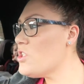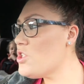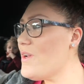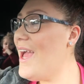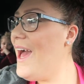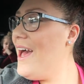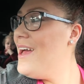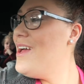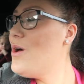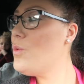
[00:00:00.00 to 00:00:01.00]
So yeah,
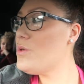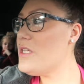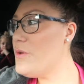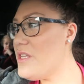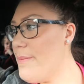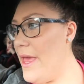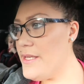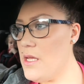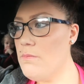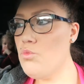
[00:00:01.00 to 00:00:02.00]
we'll see you in a
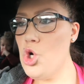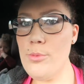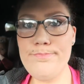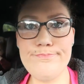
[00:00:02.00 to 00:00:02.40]
bit. Whoop.